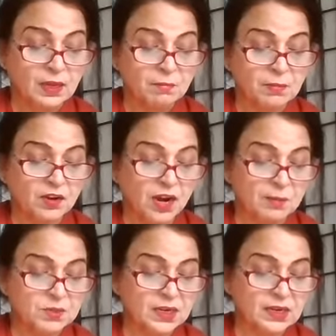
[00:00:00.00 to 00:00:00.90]
But
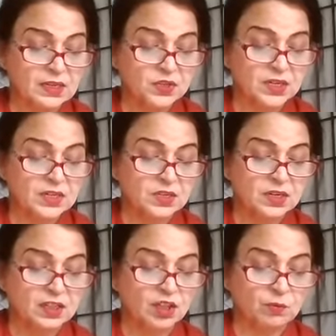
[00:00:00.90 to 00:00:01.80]
Ram said, The
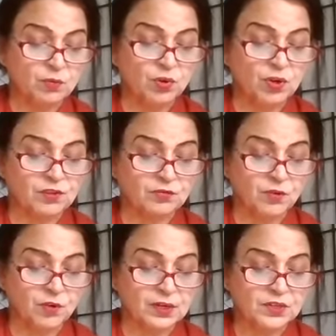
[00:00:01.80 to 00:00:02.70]
season and the mood of the
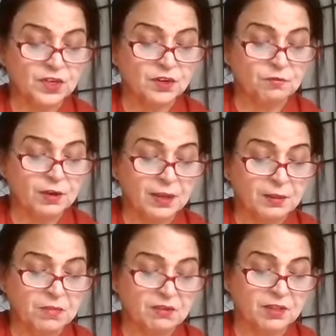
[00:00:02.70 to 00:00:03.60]
forest
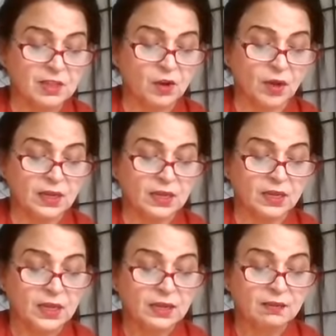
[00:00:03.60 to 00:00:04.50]
inflame me with
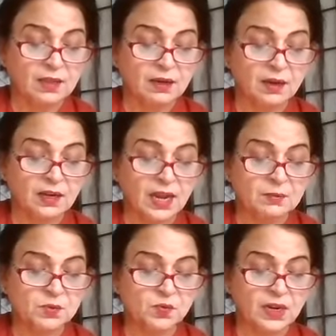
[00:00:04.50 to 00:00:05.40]
longing. There are
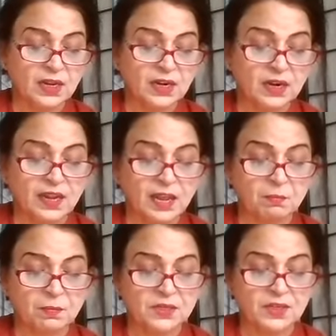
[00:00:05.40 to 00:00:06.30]
times when I cannot
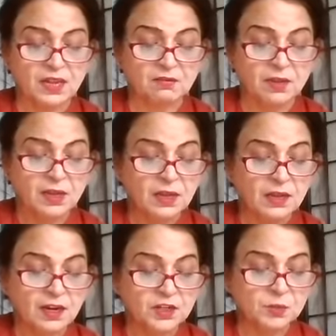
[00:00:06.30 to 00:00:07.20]
help myself.
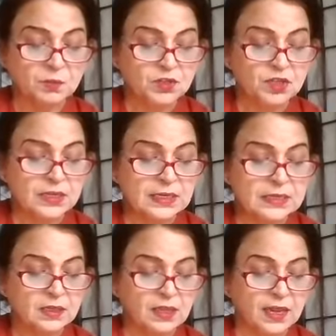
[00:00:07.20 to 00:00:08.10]
Lakshman, she
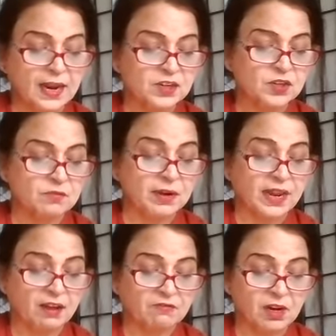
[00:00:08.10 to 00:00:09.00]
is in the hands of a
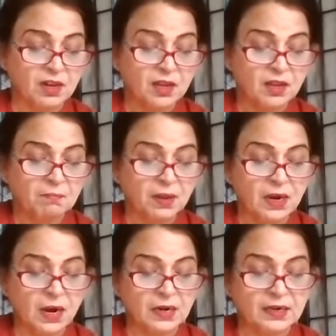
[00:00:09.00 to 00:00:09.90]
devil. My
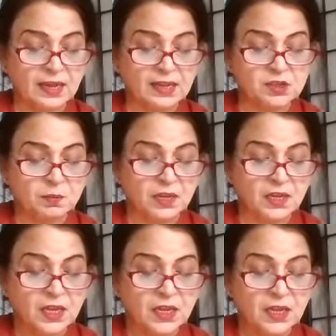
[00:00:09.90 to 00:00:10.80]
heart tells
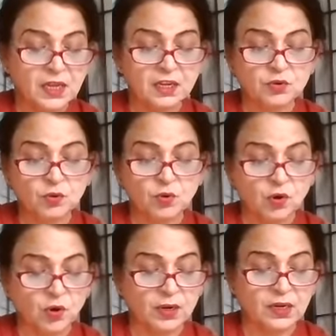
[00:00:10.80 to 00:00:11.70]
me he is no
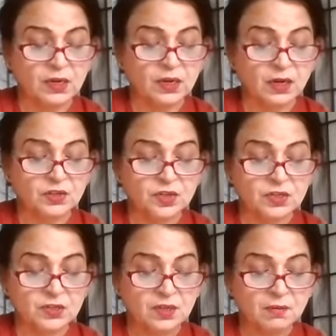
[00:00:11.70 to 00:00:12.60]
ordinary
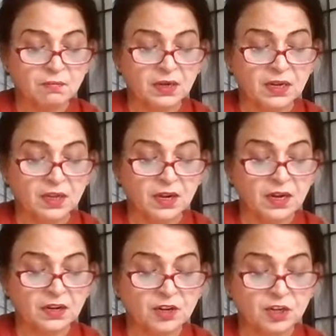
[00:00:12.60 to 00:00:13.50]
Rakshas, but a
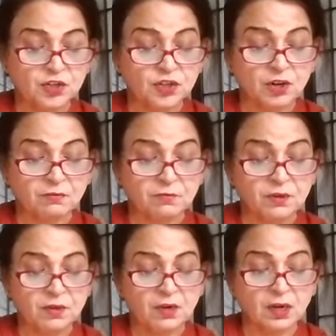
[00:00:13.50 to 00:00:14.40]
great creature of
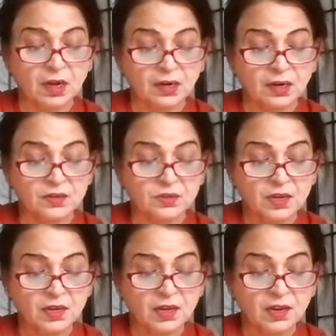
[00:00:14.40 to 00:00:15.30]
darkness,
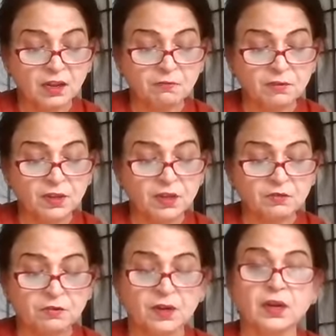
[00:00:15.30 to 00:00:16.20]
and I fear
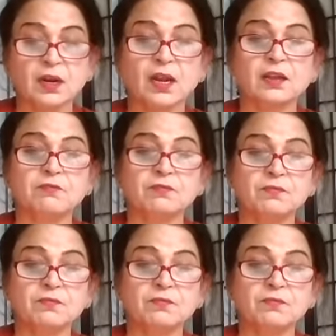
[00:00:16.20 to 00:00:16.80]
for her life.